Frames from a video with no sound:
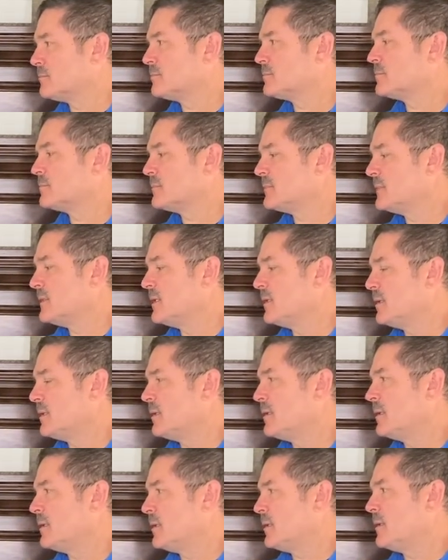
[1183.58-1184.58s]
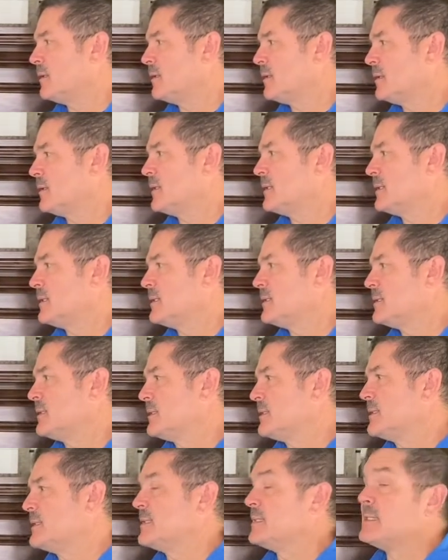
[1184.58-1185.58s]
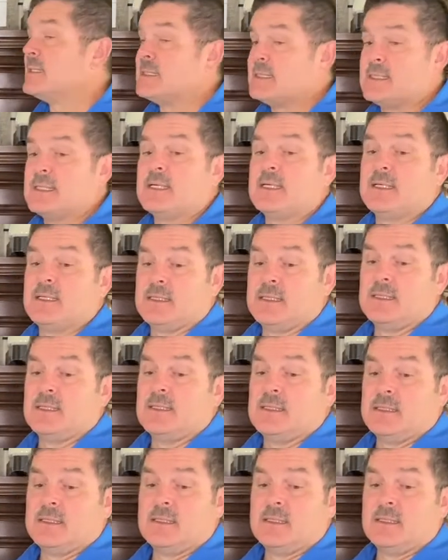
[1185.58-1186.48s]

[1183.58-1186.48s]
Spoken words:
So if we just keep him first and go back to